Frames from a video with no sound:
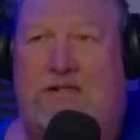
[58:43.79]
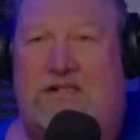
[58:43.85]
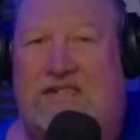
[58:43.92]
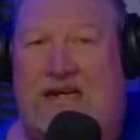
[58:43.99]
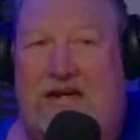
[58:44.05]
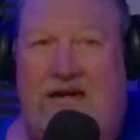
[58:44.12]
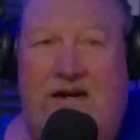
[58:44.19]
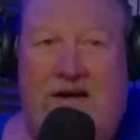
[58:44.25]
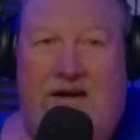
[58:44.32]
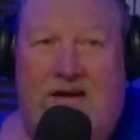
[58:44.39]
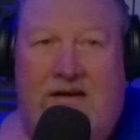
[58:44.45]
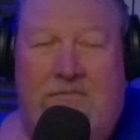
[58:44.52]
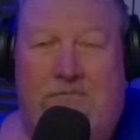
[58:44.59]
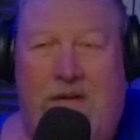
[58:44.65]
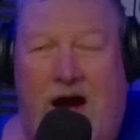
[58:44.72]
to see
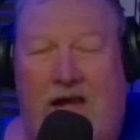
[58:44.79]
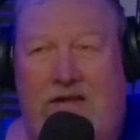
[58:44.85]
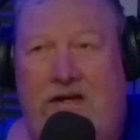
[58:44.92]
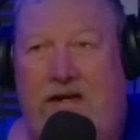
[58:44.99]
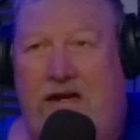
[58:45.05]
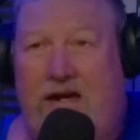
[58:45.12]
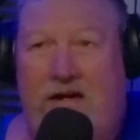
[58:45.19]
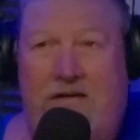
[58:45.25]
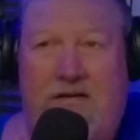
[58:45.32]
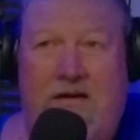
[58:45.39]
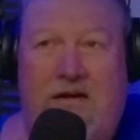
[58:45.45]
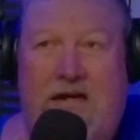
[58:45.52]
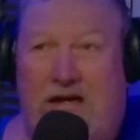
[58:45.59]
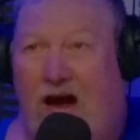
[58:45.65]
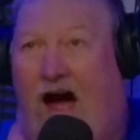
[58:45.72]
Motley
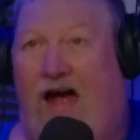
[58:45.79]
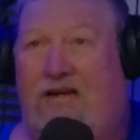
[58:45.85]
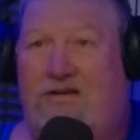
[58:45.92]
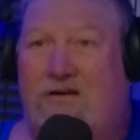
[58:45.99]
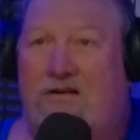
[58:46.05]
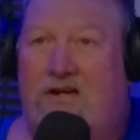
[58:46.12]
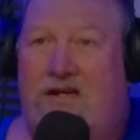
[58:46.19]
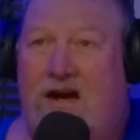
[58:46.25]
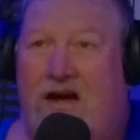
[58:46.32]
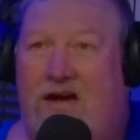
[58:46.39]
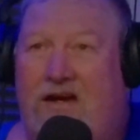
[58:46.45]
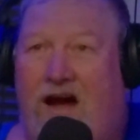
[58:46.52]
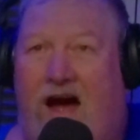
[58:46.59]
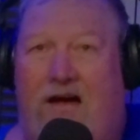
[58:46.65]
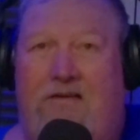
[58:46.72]
Yacht or
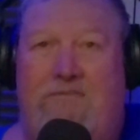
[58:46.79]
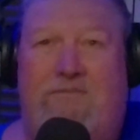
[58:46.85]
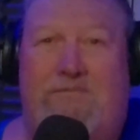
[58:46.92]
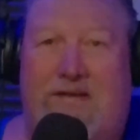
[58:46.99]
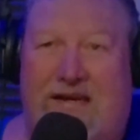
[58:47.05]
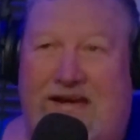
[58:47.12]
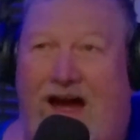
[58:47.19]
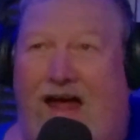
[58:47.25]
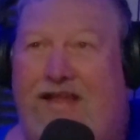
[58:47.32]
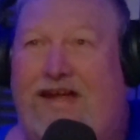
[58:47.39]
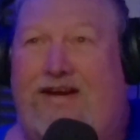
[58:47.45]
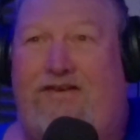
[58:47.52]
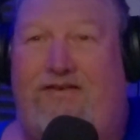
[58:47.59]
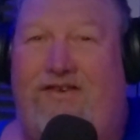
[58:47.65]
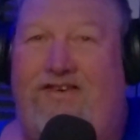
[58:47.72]

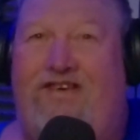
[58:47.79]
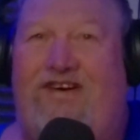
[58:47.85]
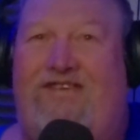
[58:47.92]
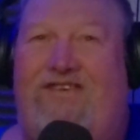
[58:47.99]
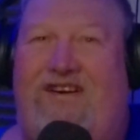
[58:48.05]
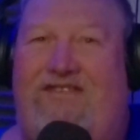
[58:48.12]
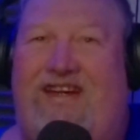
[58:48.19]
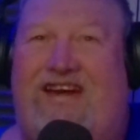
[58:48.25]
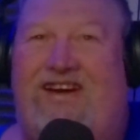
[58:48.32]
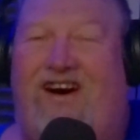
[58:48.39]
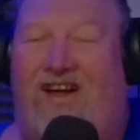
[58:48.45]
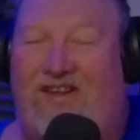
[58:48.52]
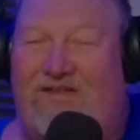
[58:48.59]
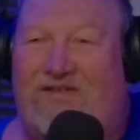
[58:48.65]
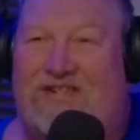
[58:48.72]
Yachtly Crew or whatever they
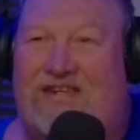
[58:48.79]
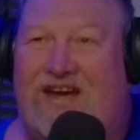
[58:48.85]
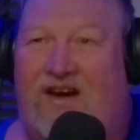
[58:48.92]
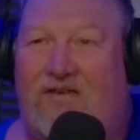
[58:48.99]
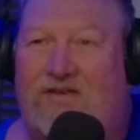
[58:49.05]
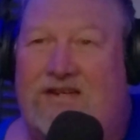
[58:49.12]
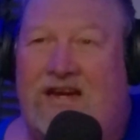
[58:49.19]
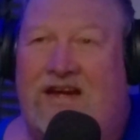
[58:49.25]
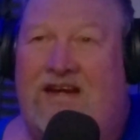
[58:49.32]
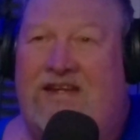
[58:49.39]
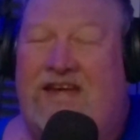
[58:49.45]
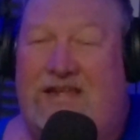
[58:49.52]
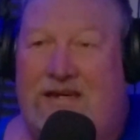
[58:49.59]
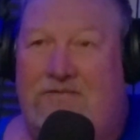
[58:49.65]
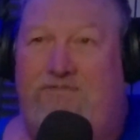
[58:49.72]
call themselves
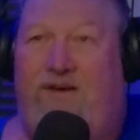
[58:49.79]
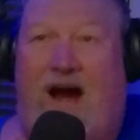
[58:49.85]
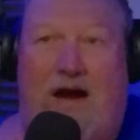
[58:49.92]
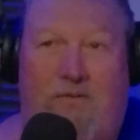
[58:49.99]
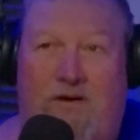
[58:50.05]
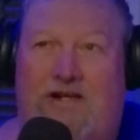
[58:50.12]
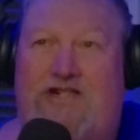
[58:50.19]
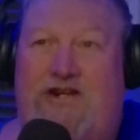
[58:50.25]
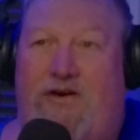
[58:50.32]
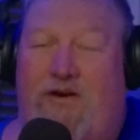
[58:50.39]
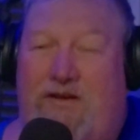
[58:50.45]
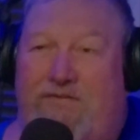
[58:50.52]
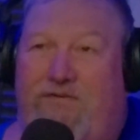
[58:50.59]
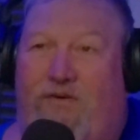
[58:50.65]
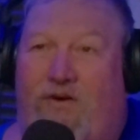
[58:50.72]
than the fireworks show
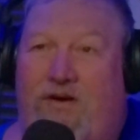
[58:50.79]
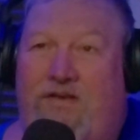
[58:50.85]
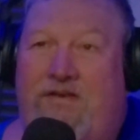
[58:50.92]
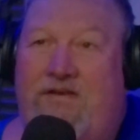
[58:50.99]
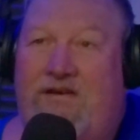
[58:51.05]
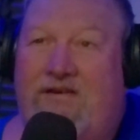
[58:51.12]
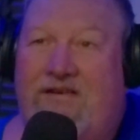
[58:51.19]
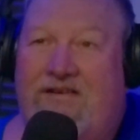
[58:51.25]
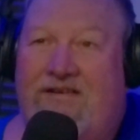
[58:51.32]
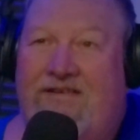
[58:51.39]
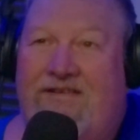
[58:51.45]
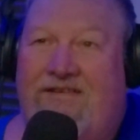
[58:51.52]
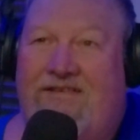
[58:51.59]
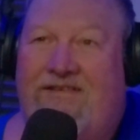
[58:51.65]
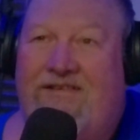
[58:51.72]
on the 4th?
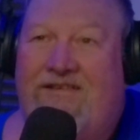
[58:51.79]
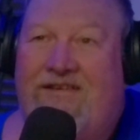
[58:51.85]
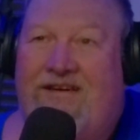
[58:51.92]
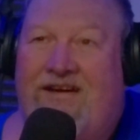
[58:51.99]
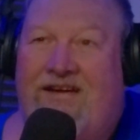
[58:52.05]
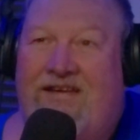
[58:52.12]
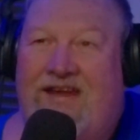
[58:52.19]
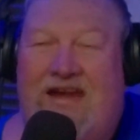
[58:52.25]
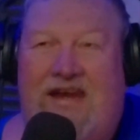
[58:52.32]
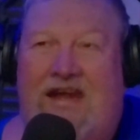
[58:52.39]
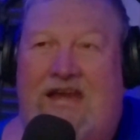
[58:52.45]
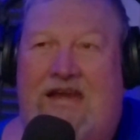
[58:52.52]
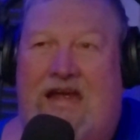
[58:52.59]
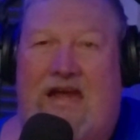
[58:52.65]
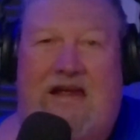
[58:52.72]

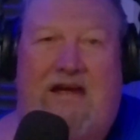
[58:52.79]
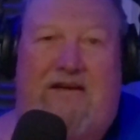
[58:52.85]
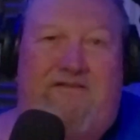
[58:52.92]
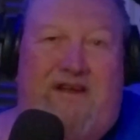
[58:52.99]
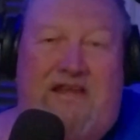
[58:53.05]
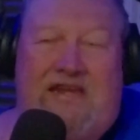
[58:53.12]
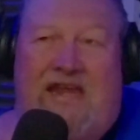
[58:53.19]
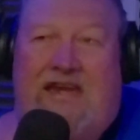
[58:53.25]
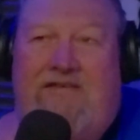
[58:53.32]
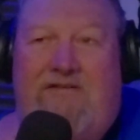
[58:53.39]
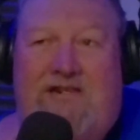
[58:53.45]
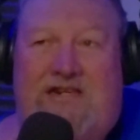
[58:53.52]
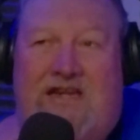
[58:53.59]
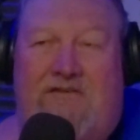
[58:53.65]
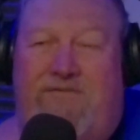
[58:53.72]
Evidently, they didn't
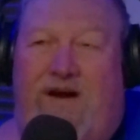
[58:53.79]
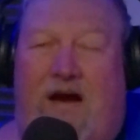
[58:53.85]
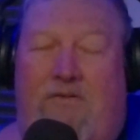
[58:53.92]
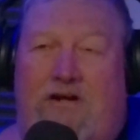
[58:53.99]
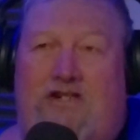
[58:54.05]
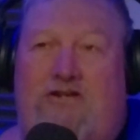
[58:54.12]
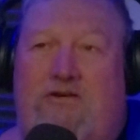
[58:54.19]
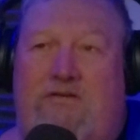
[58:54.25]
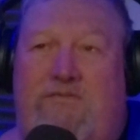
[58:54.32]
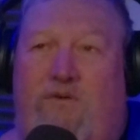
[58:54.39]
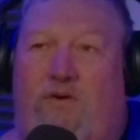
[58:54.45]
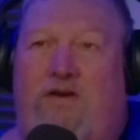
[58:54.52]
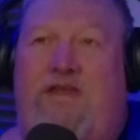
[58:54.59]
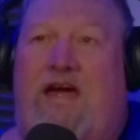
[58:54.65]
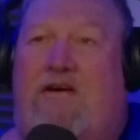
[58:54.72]
even sell the fireworks show on the
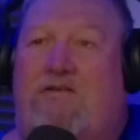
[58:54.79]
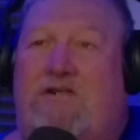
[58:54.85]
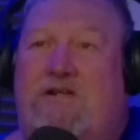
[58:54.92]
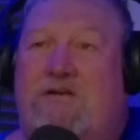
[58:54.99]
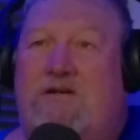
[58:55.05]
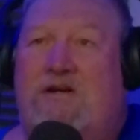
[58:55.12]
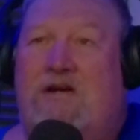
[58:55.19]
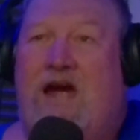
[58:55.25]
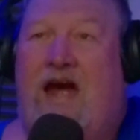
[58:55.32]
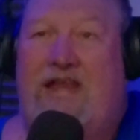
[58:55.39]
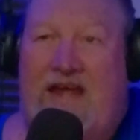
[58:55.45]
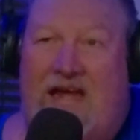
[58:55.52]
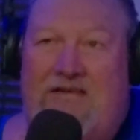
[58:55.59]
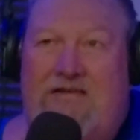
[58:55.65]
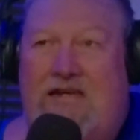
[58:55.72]
4th out.
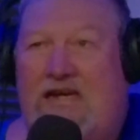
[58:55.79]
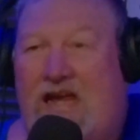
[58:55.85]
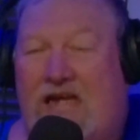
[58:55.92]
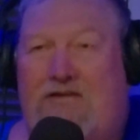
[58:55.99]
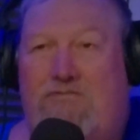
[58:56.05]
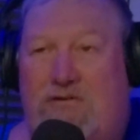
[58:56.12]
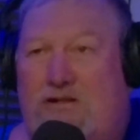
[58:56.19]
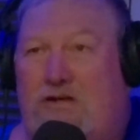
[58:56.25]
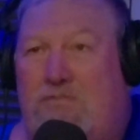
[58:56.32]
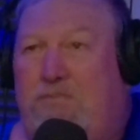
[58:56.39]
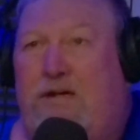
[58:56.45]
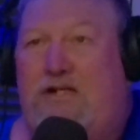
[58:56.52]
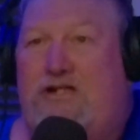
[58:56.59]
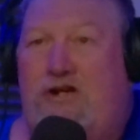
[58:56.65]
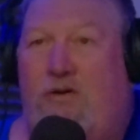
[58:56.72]
And that was their
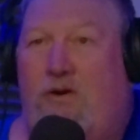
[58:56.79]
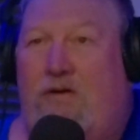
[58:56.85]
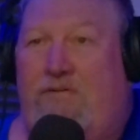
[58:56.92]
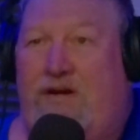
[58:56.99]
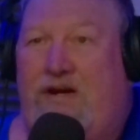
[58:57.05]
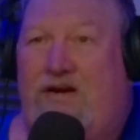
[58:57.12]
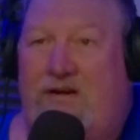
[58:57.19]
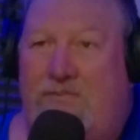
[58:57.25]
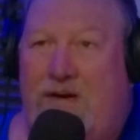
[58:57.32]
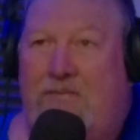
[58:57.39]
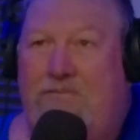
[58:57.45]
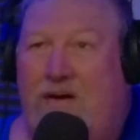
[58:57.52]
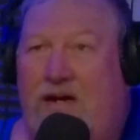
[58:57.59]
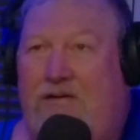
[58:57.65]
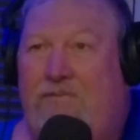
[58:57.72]
big show every year, the
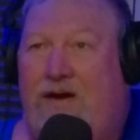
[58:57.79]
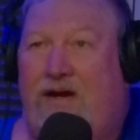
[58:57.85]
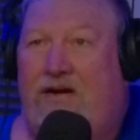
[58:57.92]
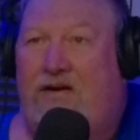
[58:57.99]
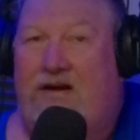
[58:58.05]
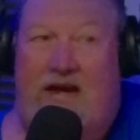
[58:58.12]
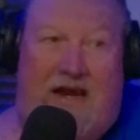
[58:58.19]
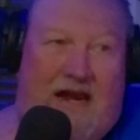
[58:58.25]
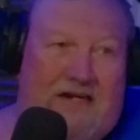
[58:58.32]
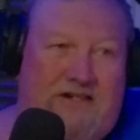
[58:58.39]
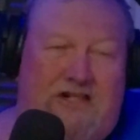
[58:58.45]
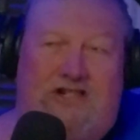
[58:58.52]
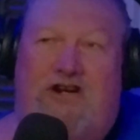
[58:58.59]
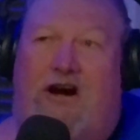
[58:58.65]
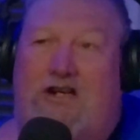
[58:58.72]
big money maker, and they
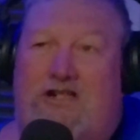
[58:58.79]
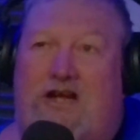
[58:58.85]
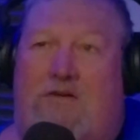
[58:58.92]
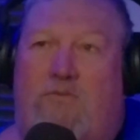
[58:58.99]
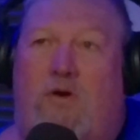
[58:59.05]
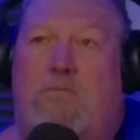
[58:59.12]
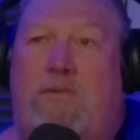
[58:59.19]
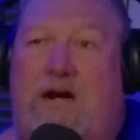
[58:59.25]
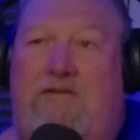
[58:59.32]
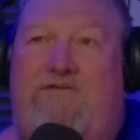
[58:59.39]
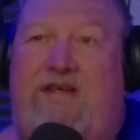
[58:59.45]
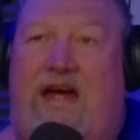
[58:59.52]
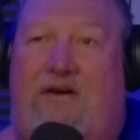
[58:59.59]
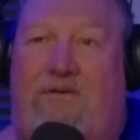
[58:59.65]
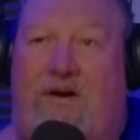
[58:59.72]
actually charged a lot more money
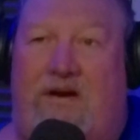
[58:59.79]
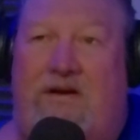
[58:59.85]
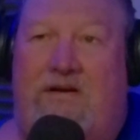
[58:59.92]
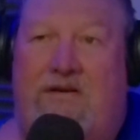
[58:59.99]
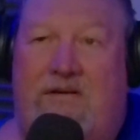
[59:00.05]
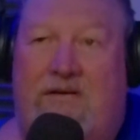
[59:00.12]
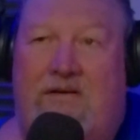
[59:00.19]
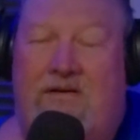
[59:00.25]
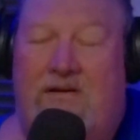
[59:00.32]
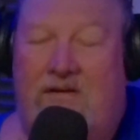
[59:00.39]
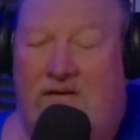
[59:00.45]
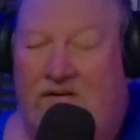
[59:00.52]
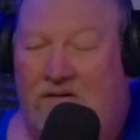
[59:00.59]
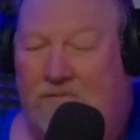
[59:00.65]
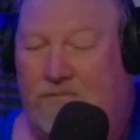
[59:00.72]
for that one.
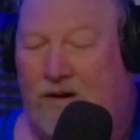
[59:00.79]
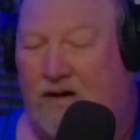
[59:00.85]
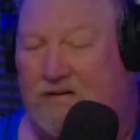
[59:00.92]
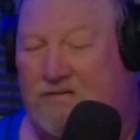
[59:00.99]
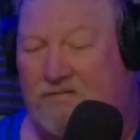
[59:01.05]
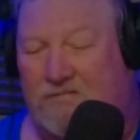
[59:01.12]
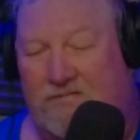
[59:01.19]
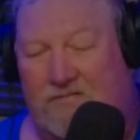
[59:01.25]
But